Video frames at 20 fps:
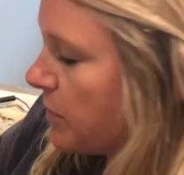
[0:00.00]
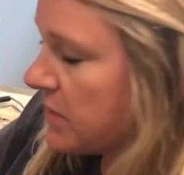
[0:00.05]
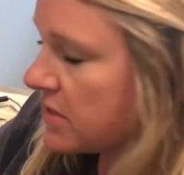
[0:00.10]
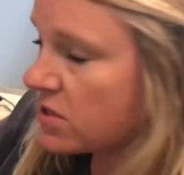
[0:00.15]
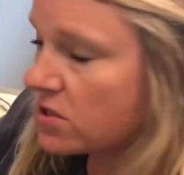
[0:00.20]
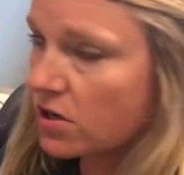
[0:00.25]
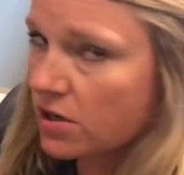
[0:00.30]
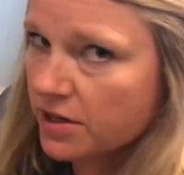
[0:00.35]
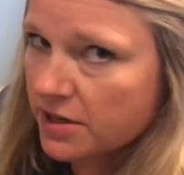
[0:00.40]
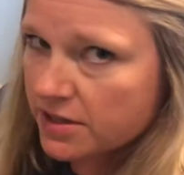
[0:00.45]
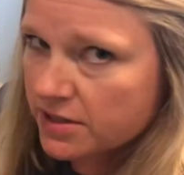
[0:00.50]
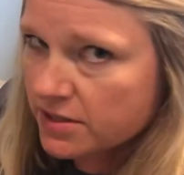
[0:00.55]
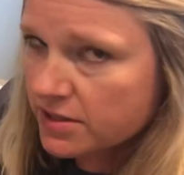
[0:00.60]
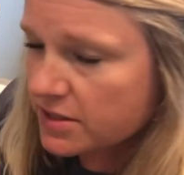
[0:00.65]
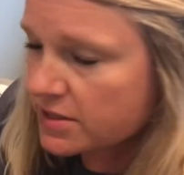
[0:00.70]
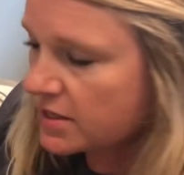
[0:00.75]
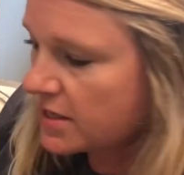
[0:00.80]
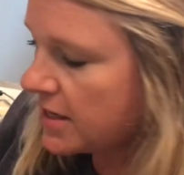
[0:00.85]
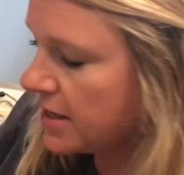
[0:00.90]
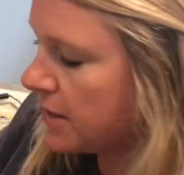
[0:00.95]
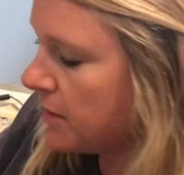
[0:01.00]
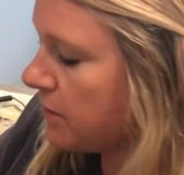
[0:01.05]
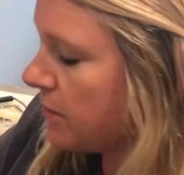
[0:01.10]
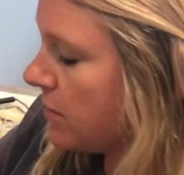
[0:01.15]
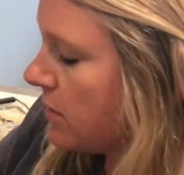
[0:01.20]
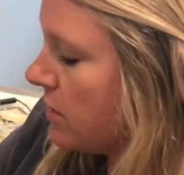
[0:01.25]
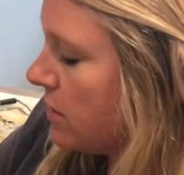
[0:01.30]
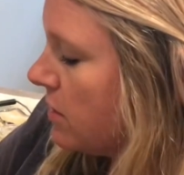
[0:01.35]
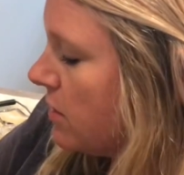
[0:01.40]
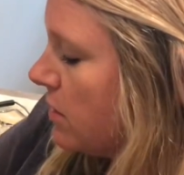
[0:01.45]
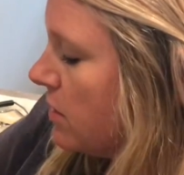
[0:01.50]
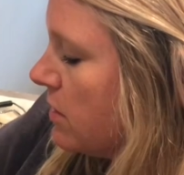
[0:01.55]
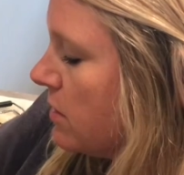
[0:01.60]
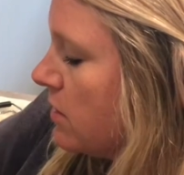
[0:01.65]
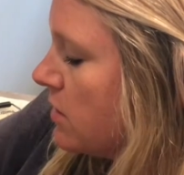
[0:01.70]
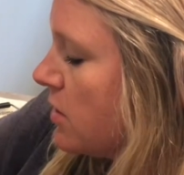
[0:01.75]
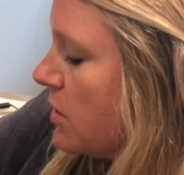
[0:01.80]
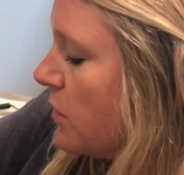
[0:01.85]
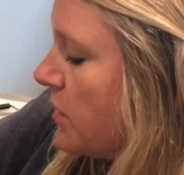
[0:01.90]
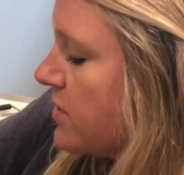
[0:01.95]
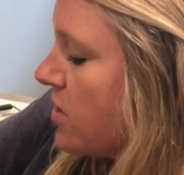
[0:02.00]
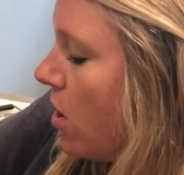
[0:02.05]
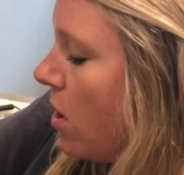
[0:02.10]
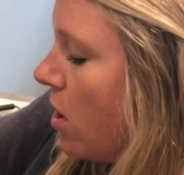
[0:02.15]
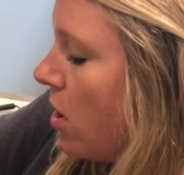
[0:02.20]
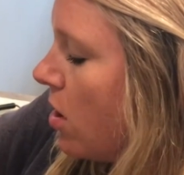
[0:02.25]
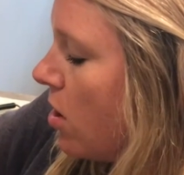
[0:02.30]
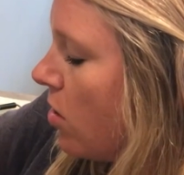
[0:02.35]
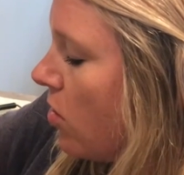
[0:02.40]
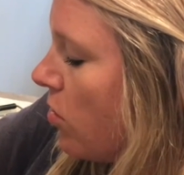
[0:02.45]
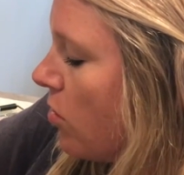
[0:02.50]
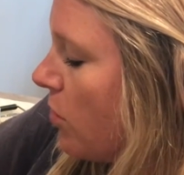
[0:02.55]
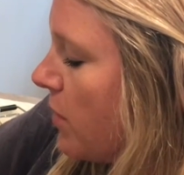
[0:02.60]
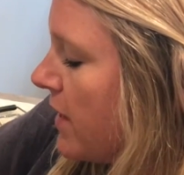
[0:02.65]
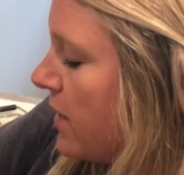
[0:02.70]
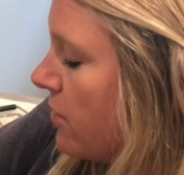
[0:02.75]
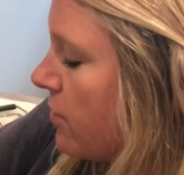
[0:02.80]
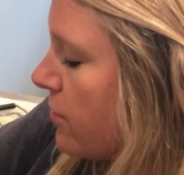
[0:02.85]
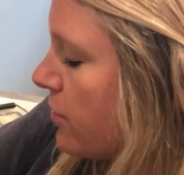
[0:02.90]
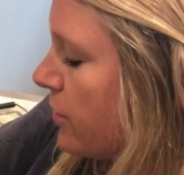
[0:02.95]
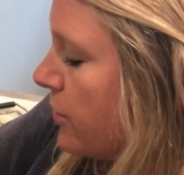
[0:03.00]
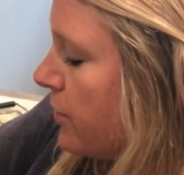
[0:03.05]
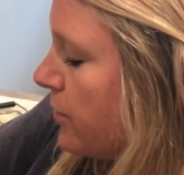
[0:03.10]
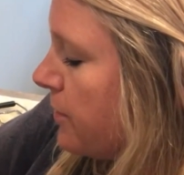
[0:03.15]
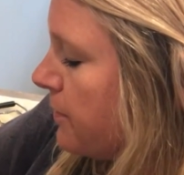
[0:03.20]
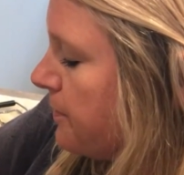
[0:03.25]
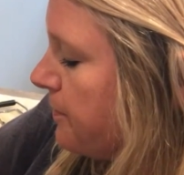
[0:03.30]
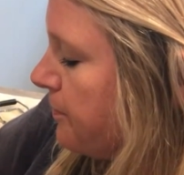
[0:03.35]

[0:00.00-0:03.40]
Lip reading: It's starting to steam. So it's hot all the way through.